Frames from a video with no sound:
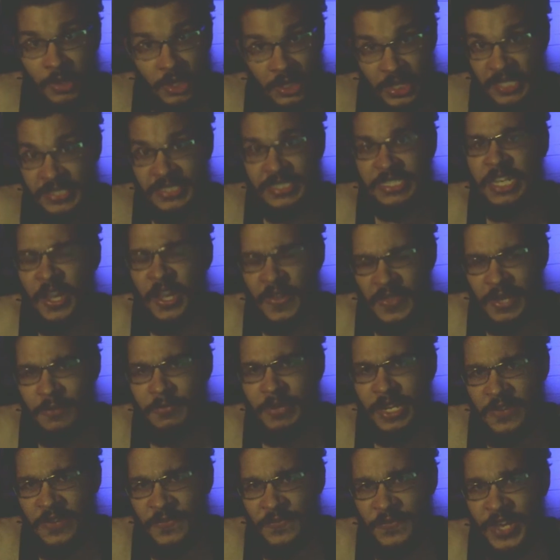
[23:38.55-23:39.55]
Let's see how they
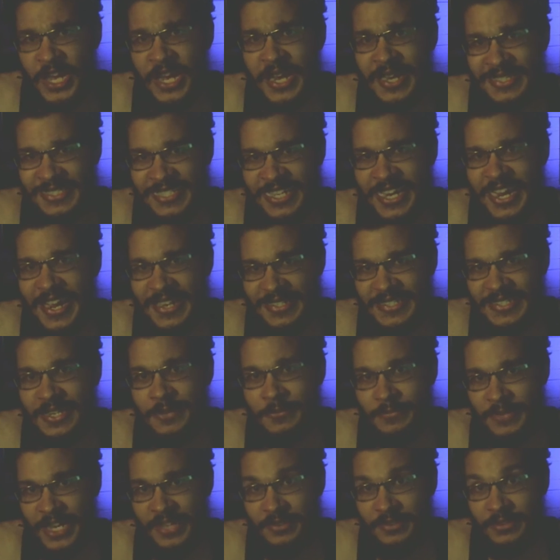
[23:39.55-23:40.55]
redefine tag
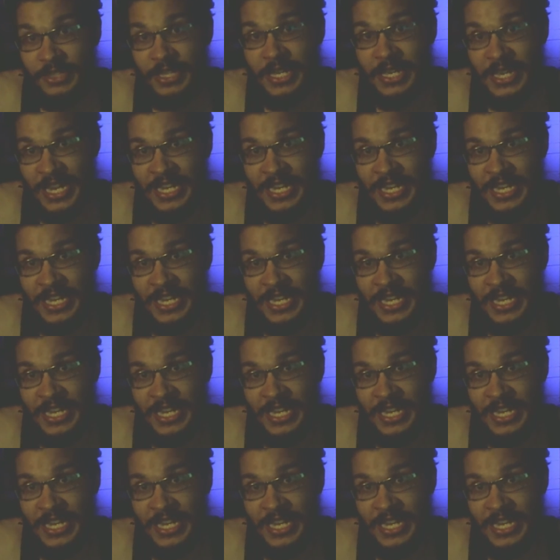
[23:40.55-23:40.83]
team wrestling in